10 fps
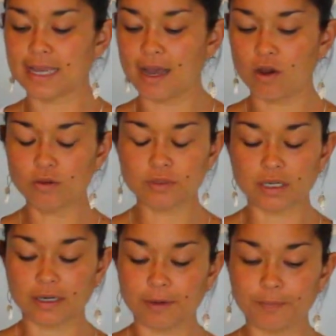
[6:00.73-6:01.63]
out,
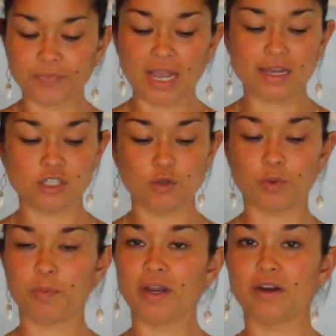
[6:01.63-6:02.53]
as you
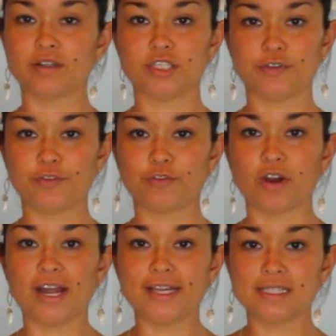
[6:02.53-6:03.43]
prepare different
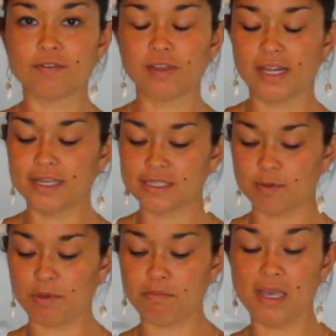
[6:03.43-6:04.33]
varieties of lettuce
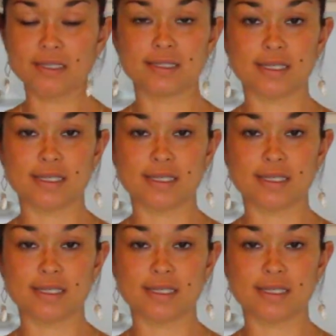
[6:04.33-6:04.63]
can be mixed